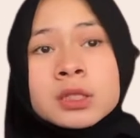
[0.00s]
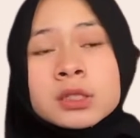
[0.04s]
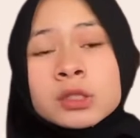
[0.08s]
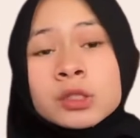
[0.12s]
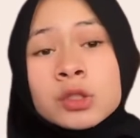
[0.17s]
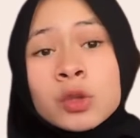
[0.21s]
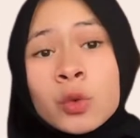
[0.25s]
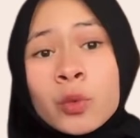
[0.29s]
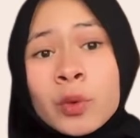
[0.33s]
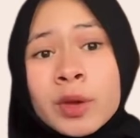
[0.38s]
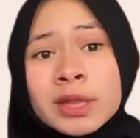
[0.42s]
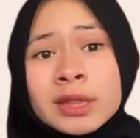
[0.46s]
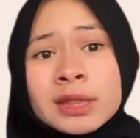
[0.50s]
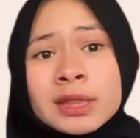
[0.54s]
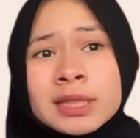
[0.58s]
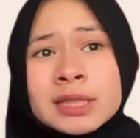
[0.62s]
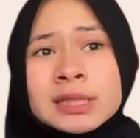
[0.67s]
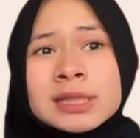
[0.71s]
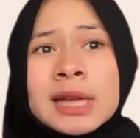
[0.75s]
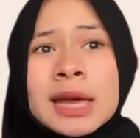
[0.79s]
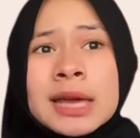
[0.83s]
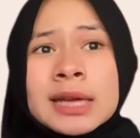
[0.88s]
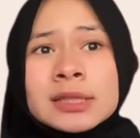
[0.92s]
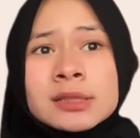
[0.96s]
So when
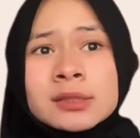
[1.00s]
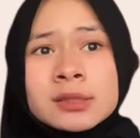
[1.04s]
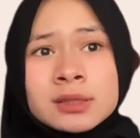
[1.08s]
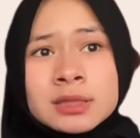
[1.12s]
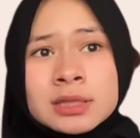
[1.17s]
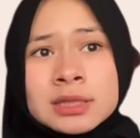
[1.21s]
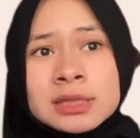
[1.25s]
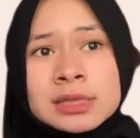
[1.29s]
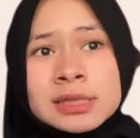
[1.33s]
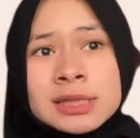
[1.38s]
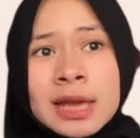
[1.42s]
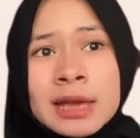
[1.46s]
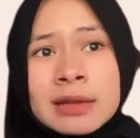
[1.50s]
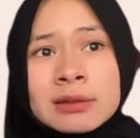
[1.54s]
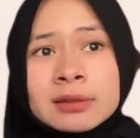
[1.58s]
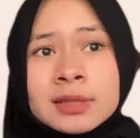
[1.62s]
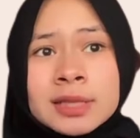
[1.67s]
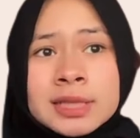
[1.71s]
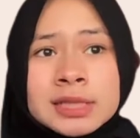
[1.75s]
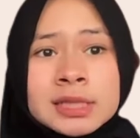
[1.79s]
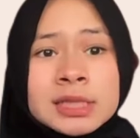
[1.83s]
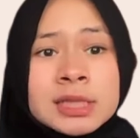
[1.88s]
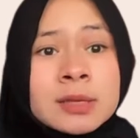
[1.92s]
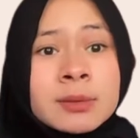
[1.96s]
these ice sheets and
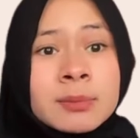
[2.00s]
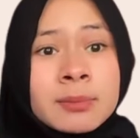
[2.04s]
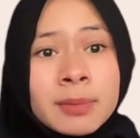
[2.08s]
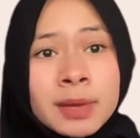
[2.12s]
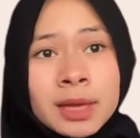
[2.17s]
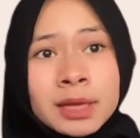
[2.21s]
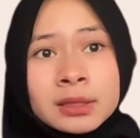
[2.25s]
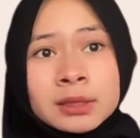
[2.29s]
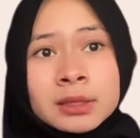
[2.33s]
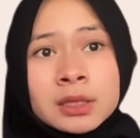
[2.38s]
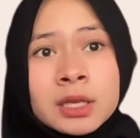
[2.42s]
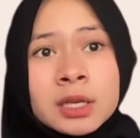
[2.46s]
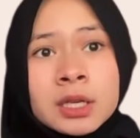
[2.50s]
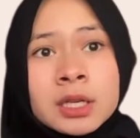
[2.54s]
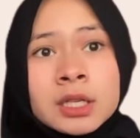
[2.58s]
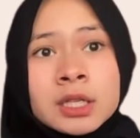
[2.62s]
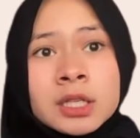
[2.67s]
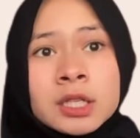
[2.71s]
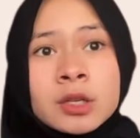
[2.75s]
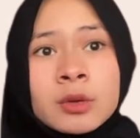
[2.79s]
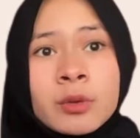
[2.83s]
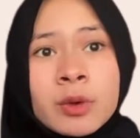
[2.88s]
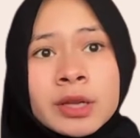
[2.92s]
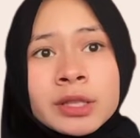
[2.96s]
glacier melt,
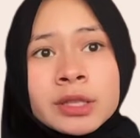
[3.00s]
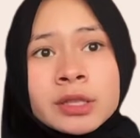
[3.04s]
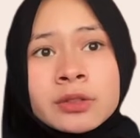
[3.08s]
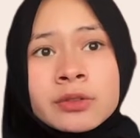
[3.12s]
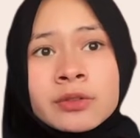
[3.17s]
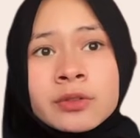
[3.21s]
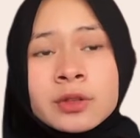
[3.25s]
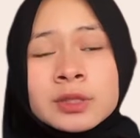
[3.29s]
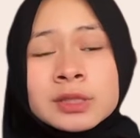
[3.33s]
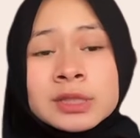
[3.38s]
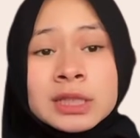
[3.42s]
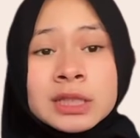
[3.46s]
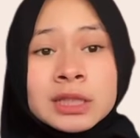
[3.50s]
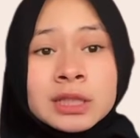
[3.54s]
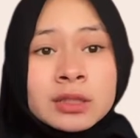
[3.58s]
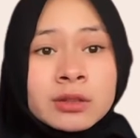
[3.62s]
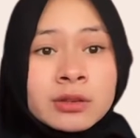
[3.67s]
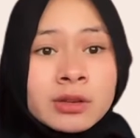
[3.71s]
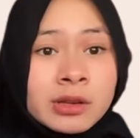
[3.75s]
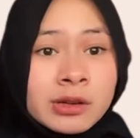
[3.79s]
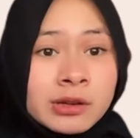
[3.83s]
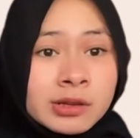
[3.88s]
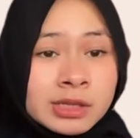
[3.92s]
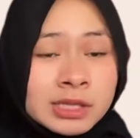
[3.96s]
the water flows into
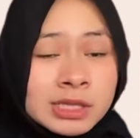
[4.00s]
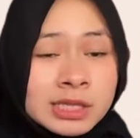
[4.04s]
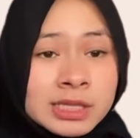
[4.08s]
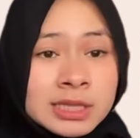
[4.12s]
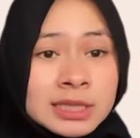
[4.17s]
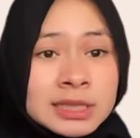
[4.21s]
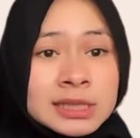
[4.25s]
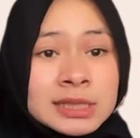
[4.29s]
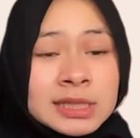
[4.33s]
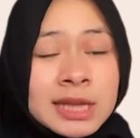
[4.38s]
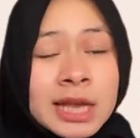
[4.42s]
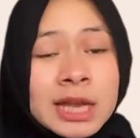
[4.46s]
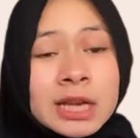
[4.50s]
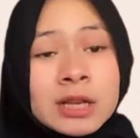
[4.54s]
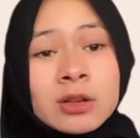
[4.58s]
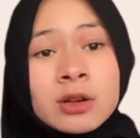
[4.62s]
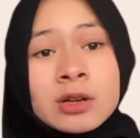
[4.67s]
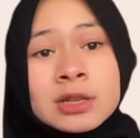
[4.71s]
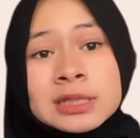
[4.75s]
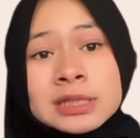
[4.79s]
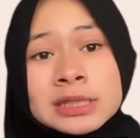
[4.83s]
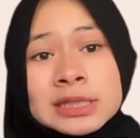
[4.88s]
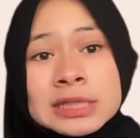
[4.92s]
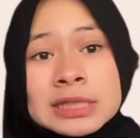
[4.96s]
the oceans and
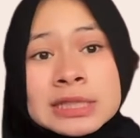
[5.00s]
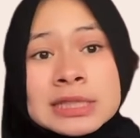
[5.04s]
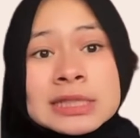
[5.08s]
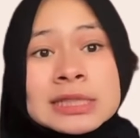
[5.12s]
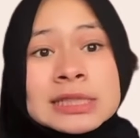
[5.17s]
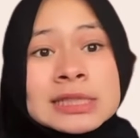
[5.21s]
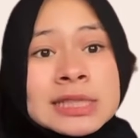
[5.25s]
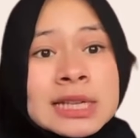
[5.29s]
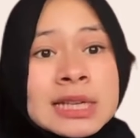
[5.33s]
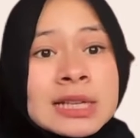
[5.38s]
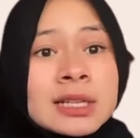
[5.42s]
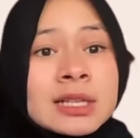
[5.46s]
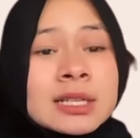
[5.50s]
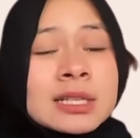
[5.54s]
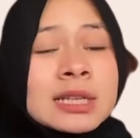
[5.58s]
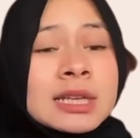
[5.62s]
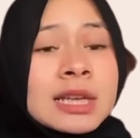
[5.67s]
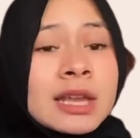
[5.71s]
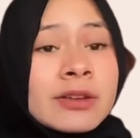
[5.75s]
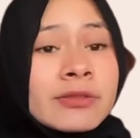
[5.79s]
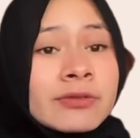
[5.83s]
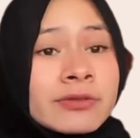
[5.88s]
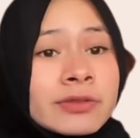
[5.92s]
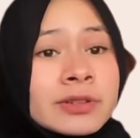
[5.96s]
causing the sea
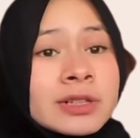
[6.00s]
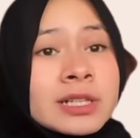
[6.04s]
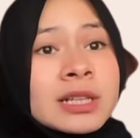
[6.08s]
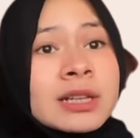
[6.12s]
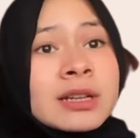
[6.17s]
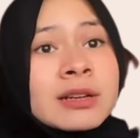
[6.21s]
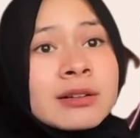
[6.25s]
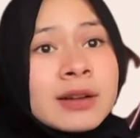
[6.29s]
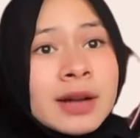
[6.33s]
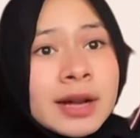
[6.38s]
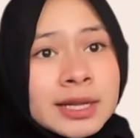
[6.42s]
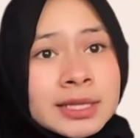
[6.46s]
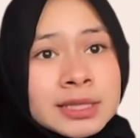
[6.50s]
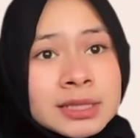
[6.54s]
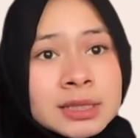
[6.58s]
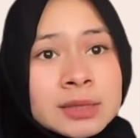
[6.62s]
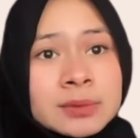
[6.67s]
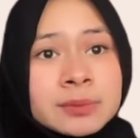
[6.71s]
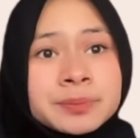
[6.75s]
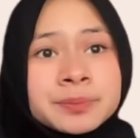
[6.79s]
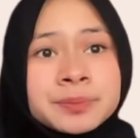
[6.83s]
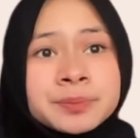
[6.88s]
level rise.